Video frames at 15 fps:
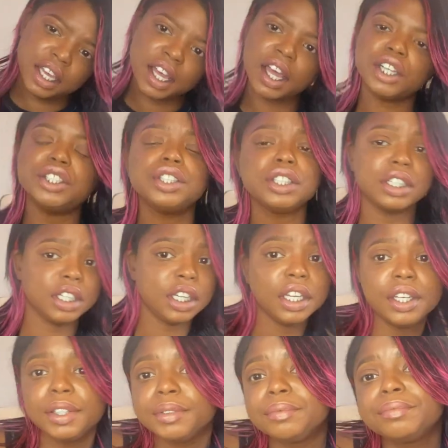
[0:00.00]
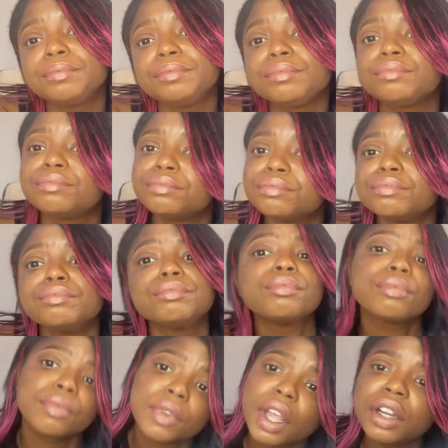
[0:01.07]
I sure did.
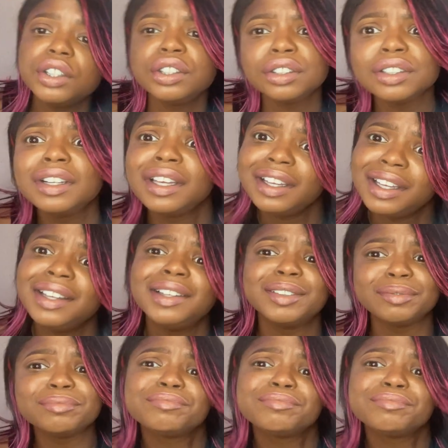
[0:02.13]
I sure did.